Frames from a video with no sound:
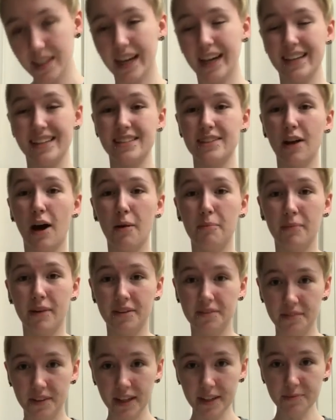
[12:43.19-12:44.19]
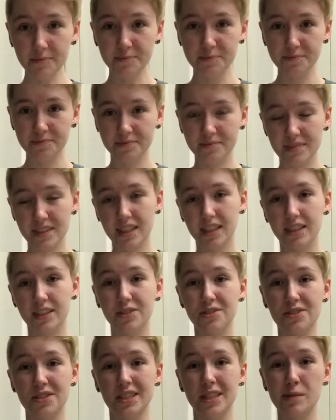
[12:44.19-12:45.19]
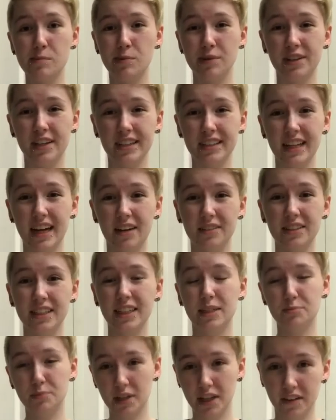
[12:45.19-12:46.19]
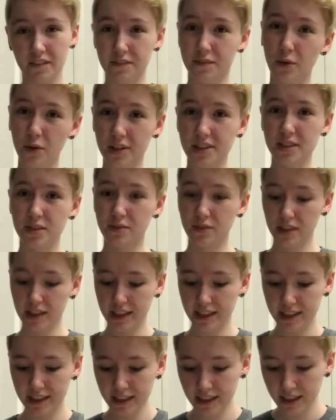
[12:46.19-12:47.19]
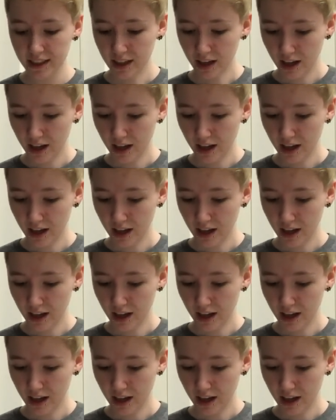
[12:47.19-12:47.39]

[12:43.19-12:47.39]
I stomp my feet, usually pretty loudly and pretty forcefully.